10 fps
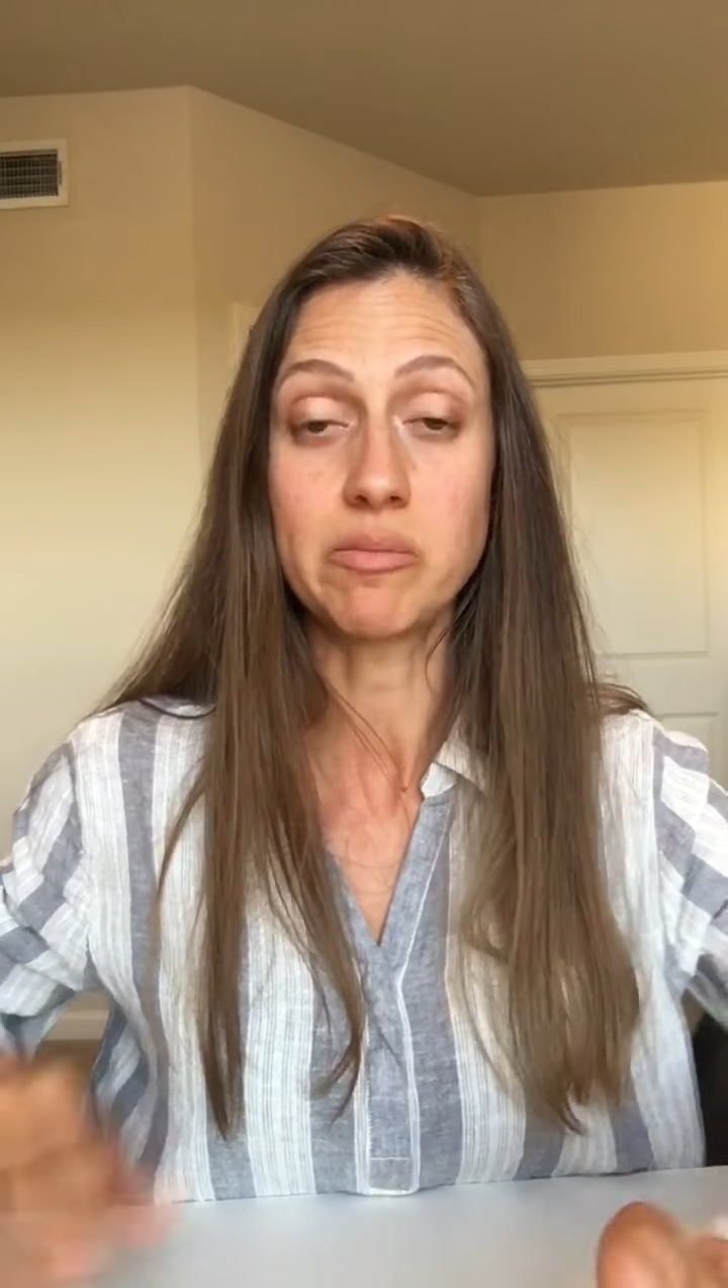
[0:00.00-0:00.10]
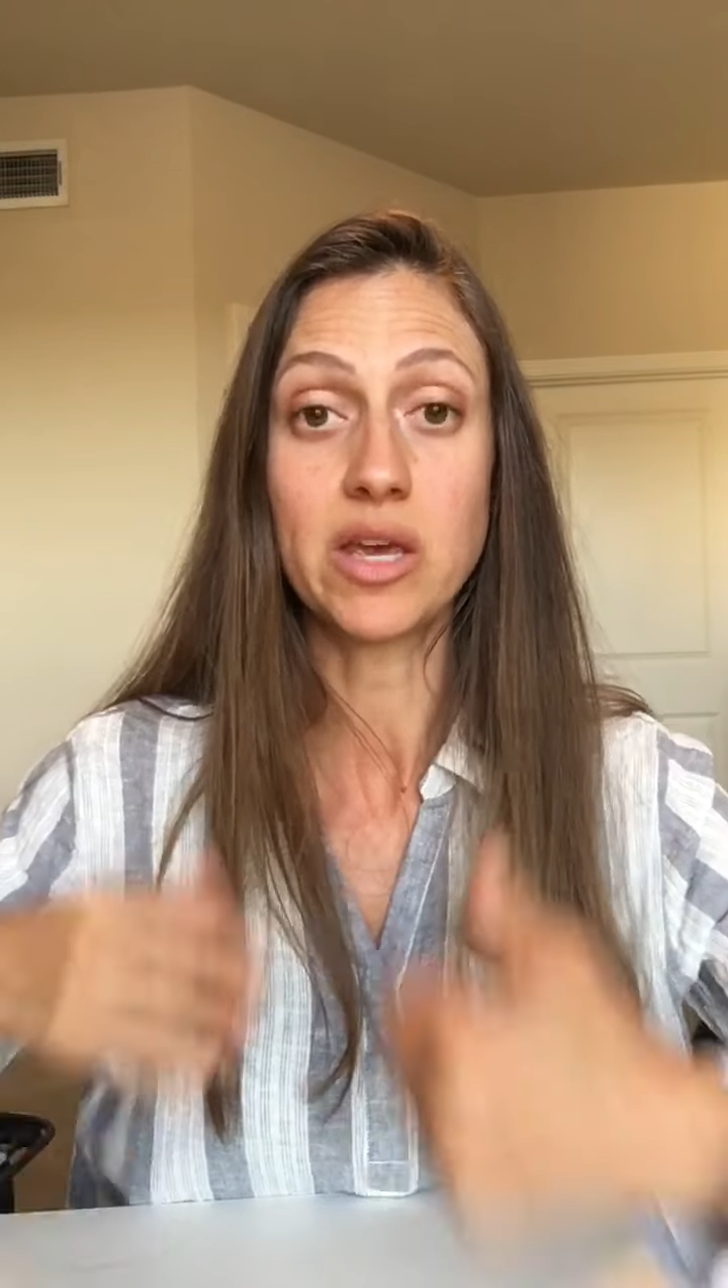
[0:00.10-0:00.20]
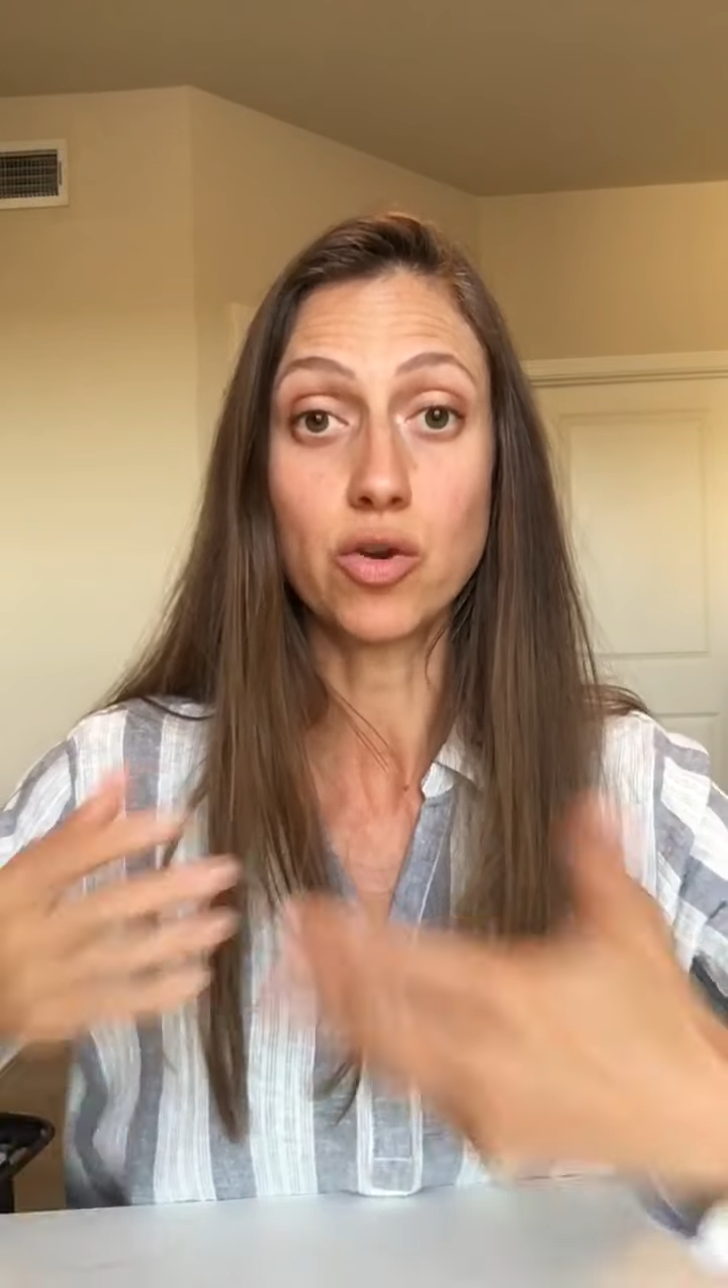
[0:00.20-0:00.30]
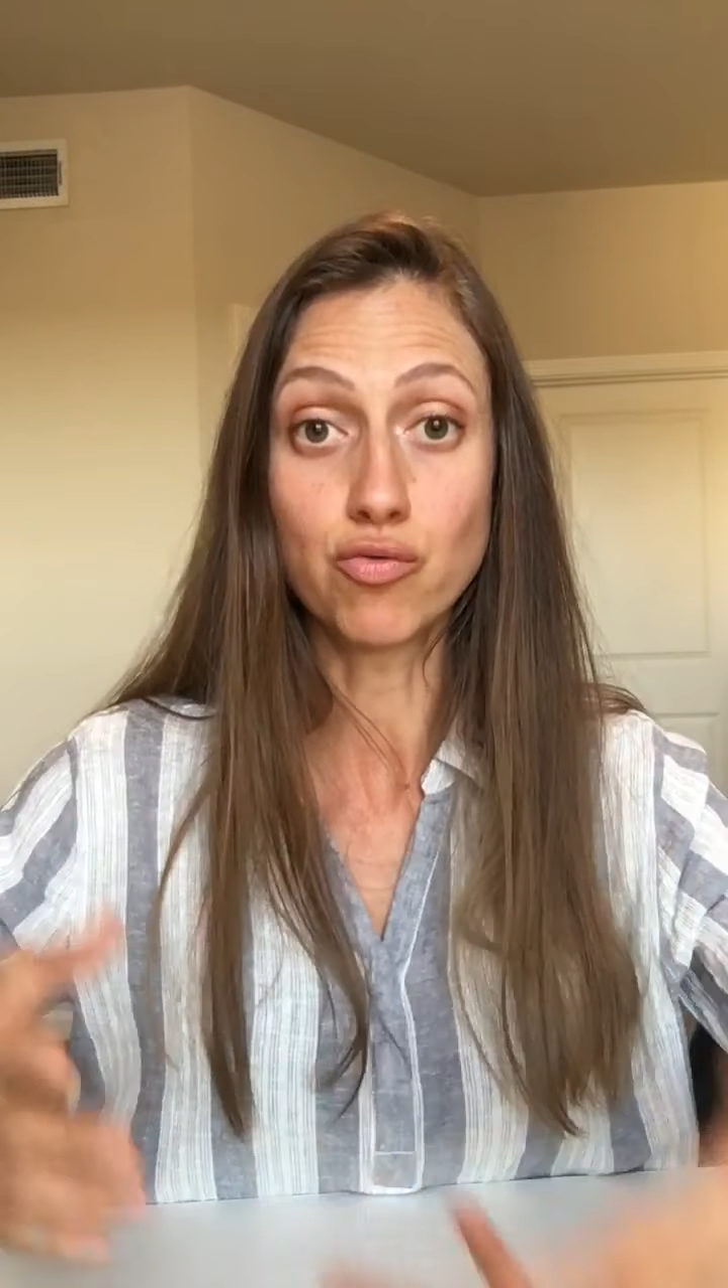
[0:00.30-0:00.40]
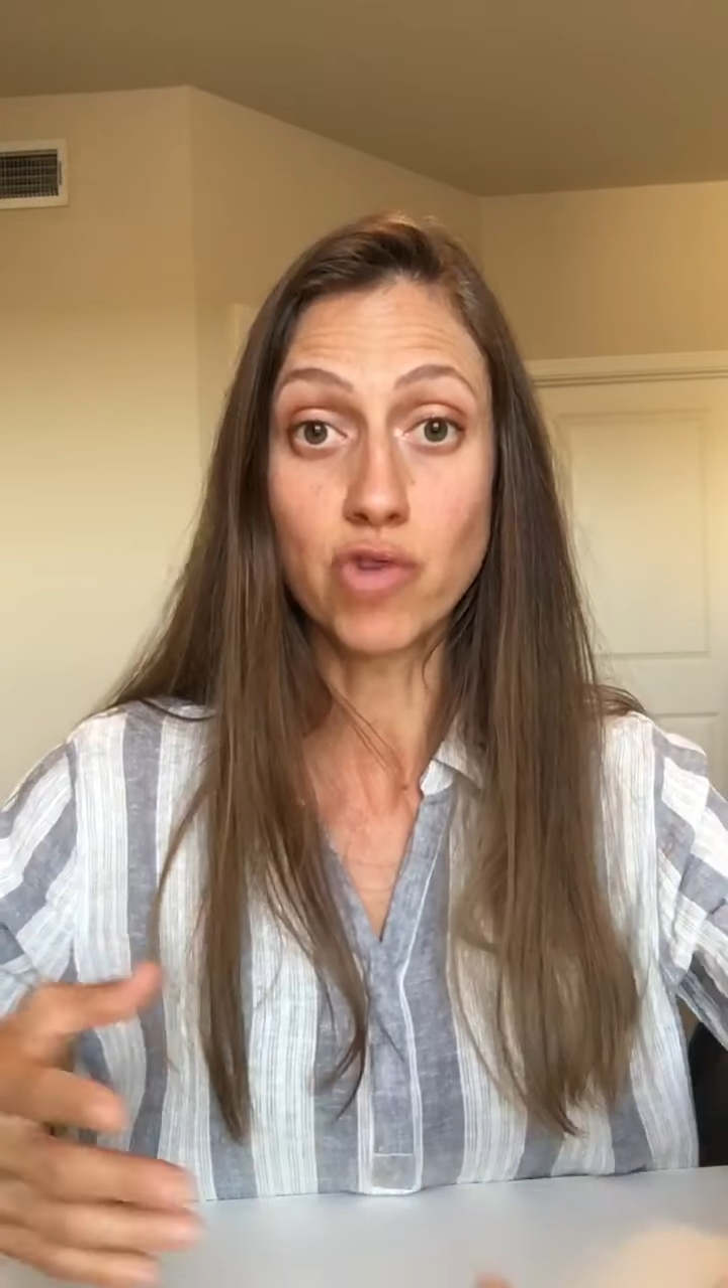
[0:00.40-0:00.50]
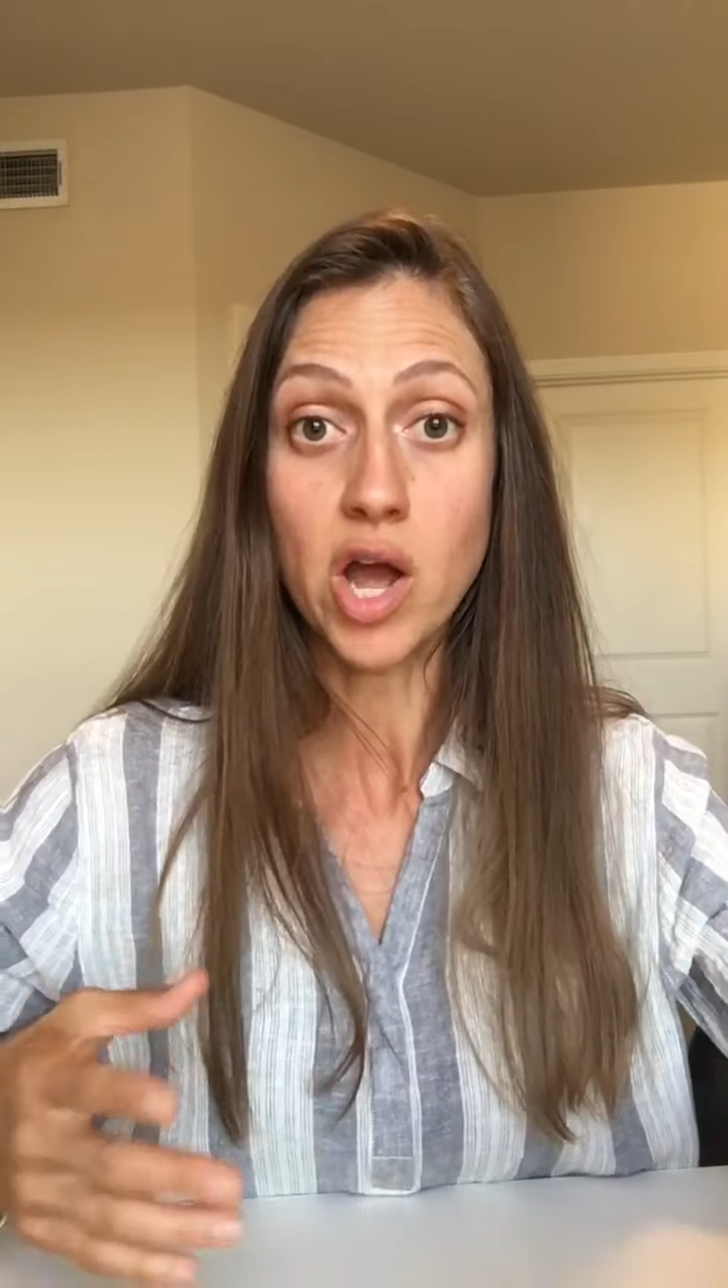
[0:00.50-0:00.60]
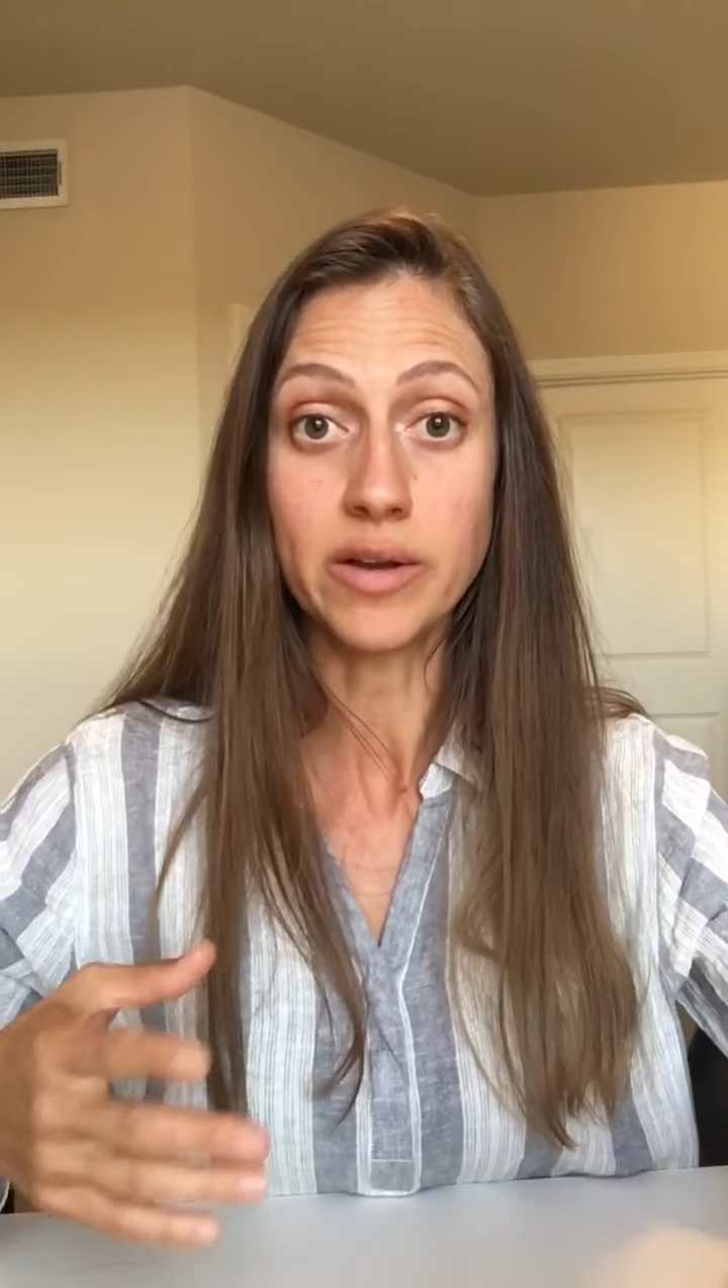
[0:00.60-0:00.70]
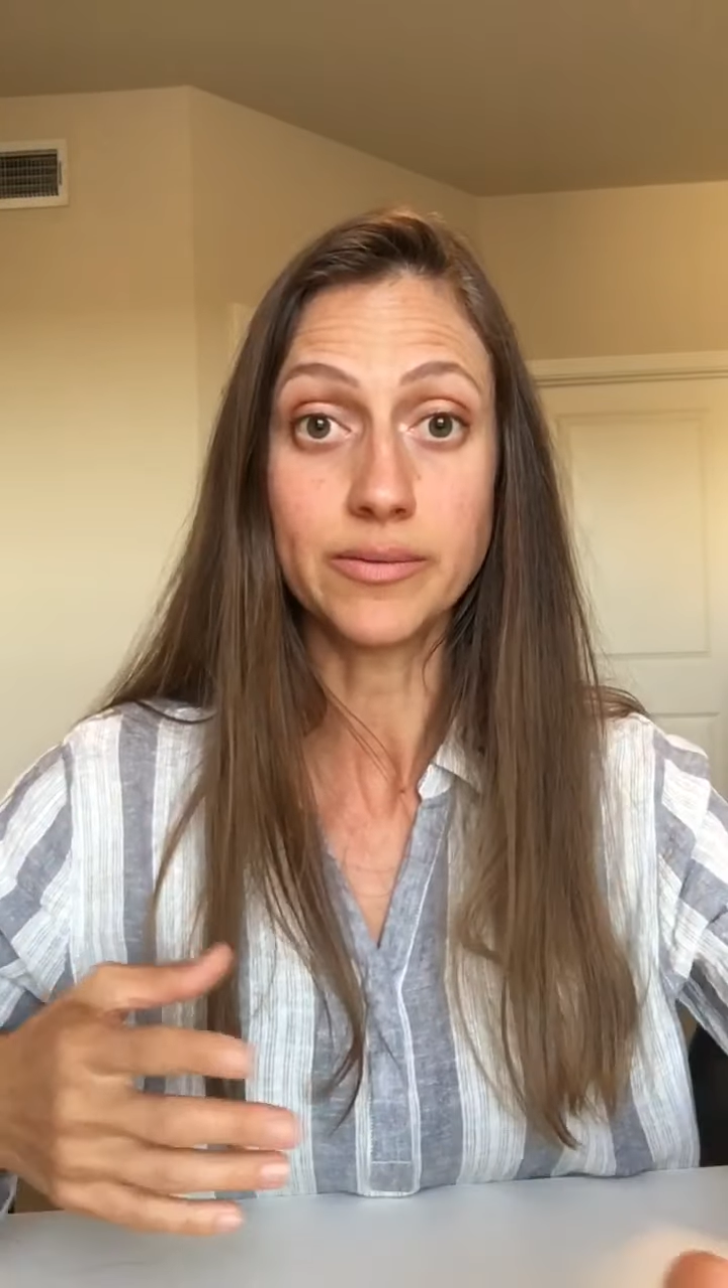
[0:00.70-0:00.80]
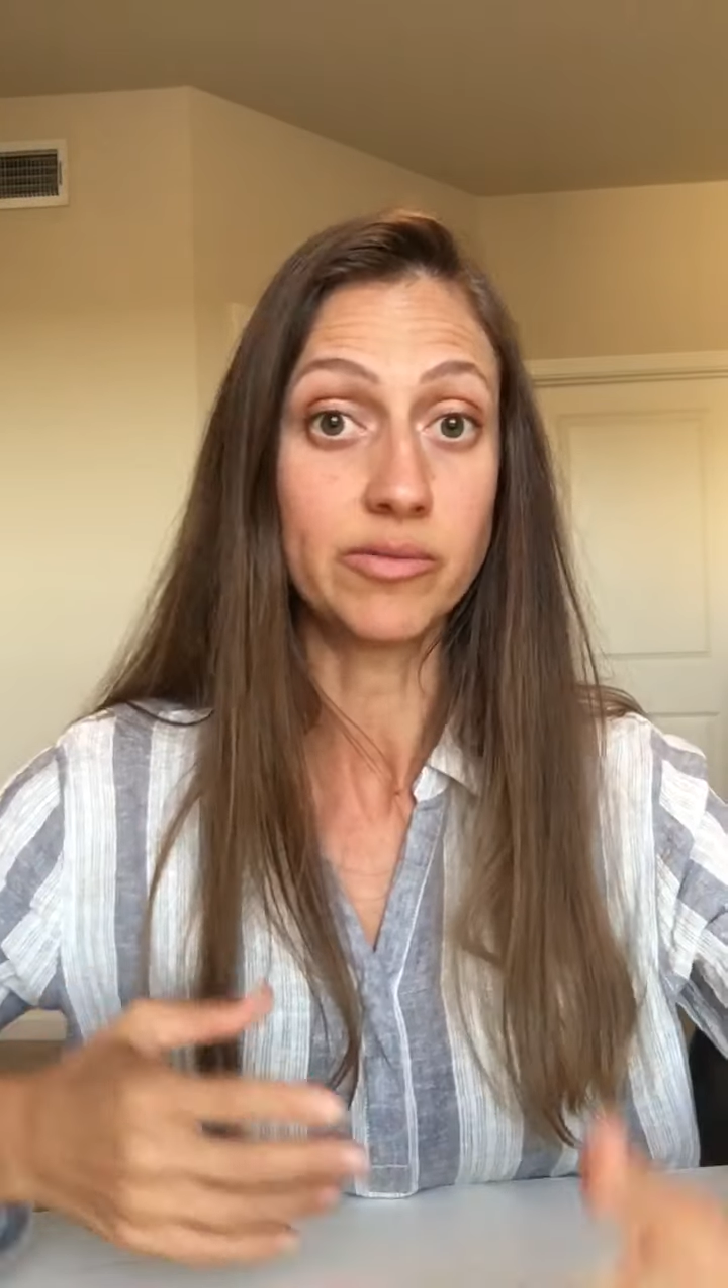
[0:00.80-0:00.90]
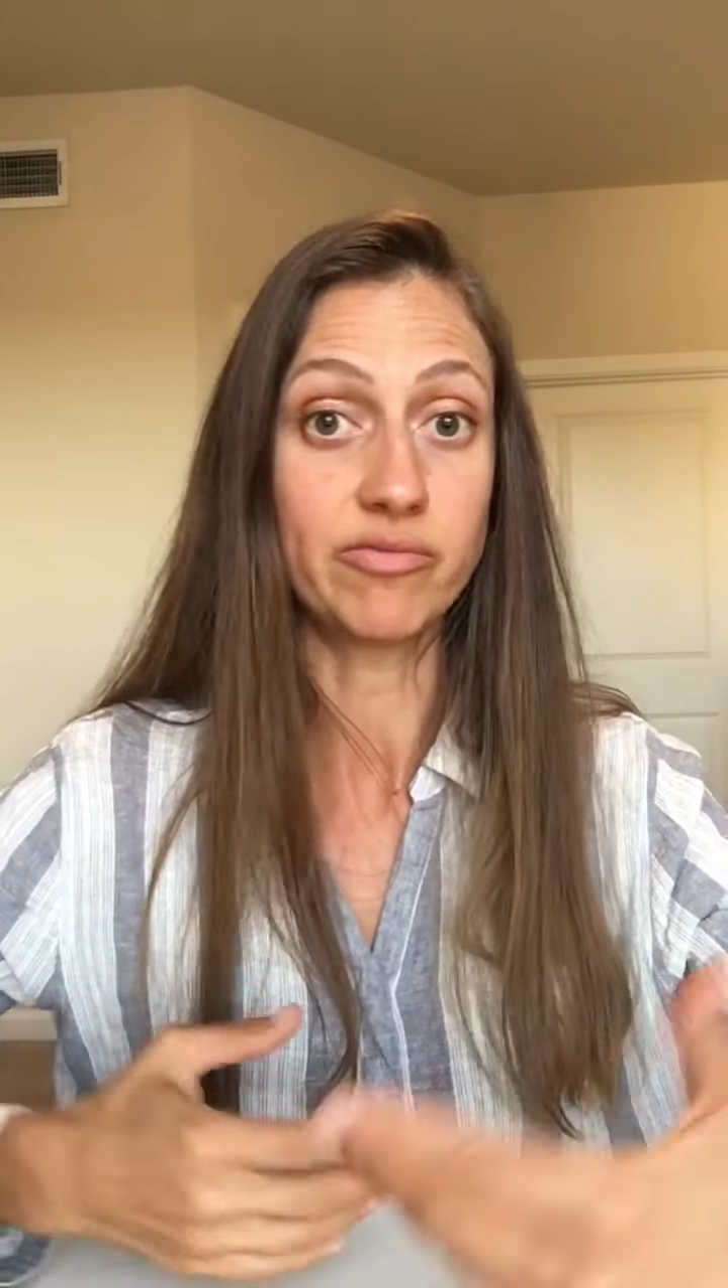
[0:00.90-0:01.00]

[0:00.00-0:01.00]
make you run